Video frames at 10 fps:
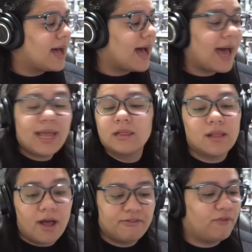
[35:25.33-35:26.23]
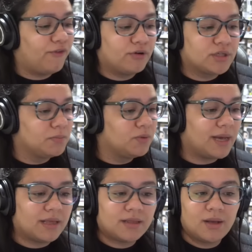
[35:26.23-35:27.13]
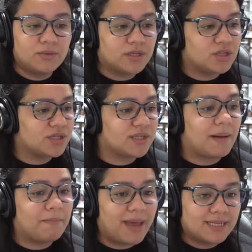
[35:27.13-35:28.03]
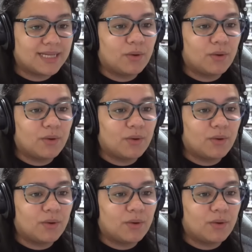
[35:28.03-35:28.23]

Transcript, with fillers: I love the first movie. I think it was just amazing.